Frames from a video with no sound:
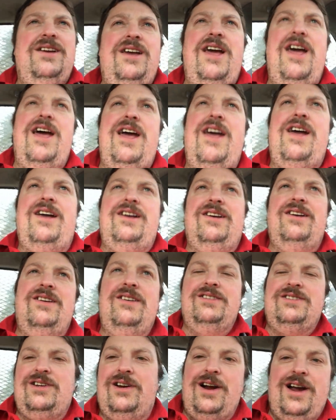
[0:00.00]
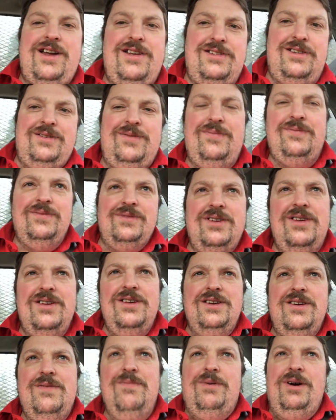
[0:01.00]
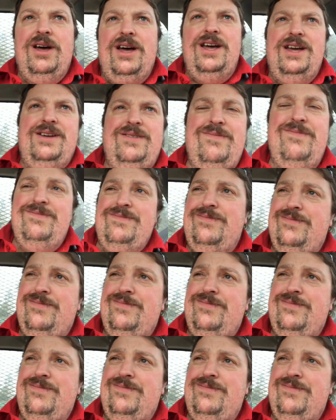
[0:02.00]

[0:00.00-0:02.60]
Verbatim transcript: ah, it's crazy, but.